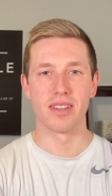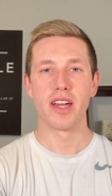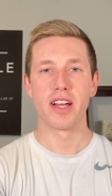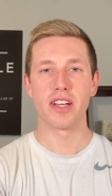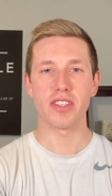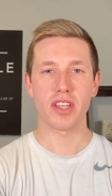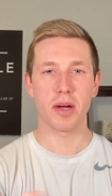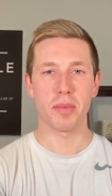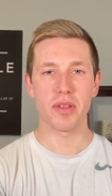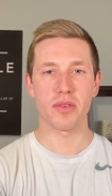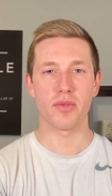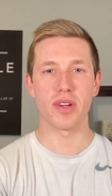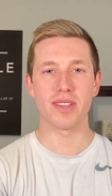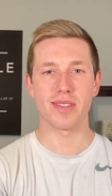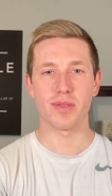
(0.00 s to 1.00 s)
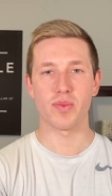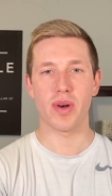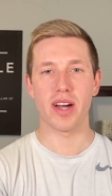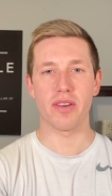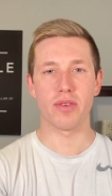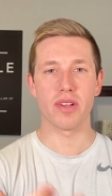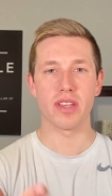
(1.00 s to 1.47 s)
Here's a couple of reasons why
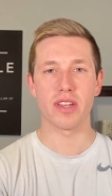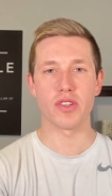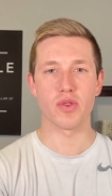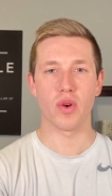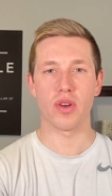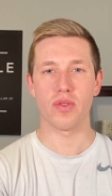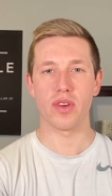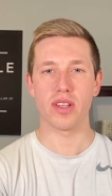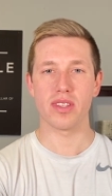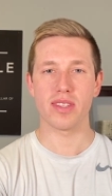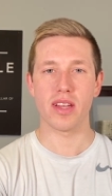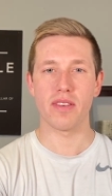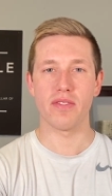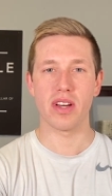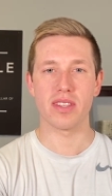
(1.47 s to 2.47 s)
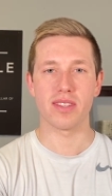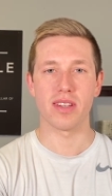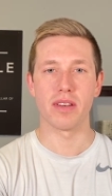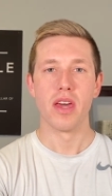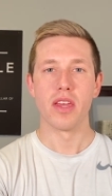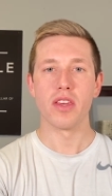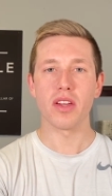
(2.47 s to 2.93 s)
I really enjoy real estate
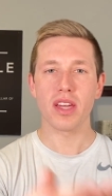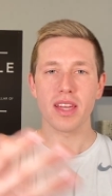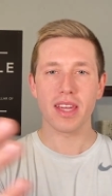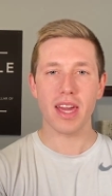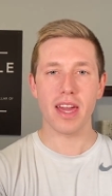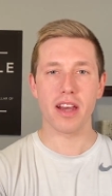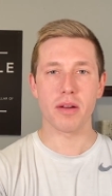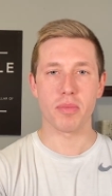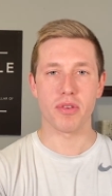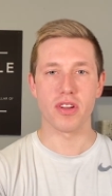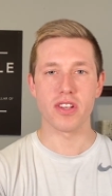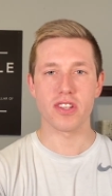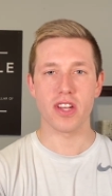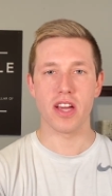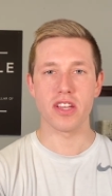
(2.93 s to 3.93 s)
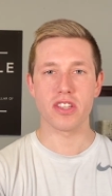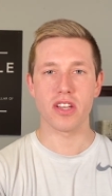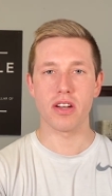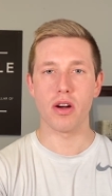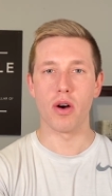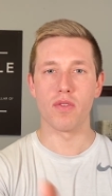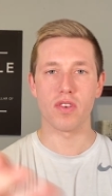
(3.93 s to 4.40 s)
investing. You can gain
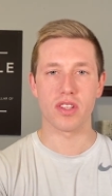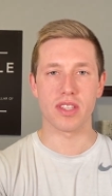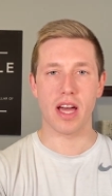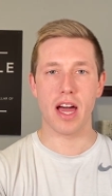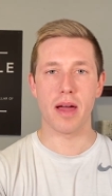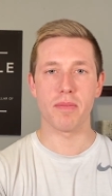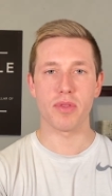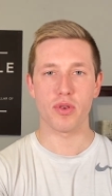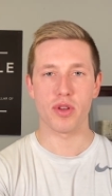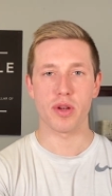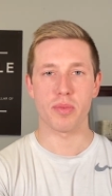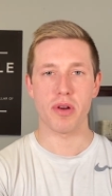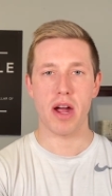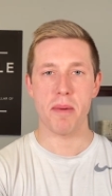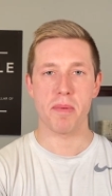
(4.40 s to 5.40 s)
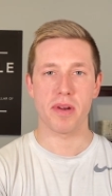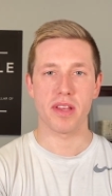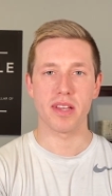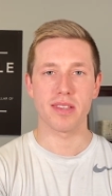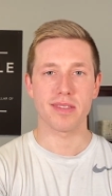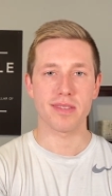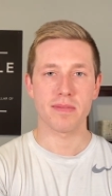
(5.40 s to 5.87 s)
appreciation over time through your properties.